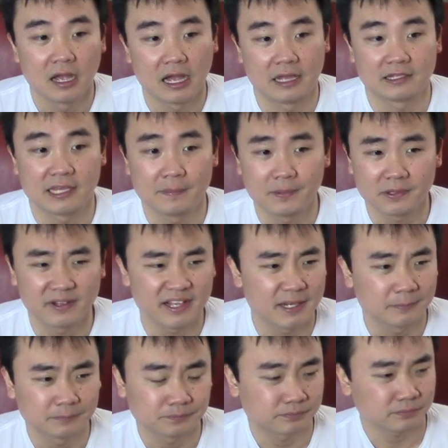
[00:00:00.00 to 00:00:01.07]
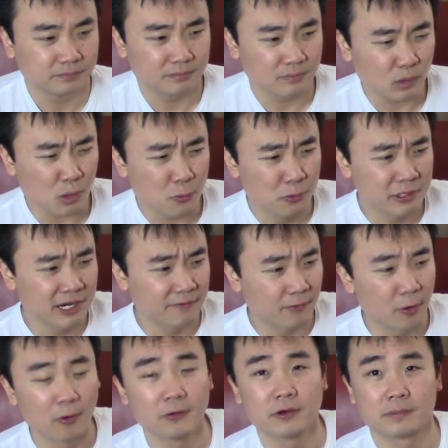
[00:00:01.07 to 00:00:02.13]
Uh, typically, when you have
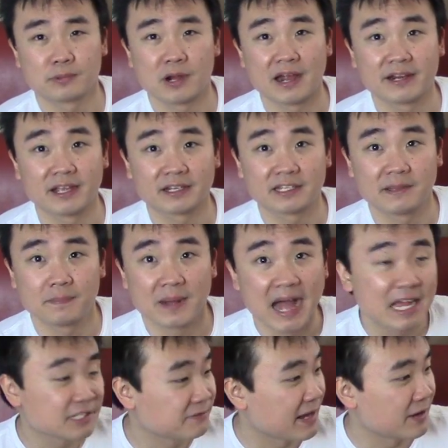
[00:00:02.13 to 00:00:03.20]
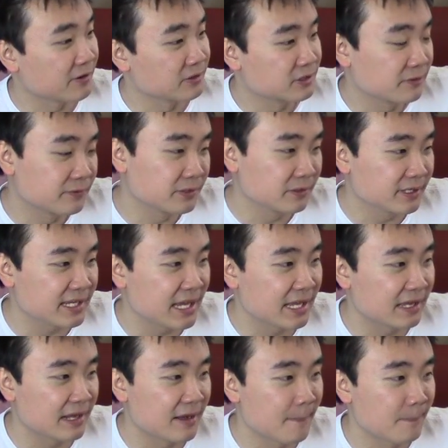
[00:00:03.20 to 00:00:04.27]
older product, the box value, so if you look
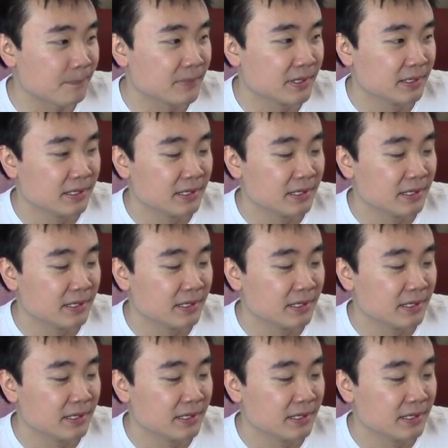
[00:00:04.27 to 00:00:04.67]
at um,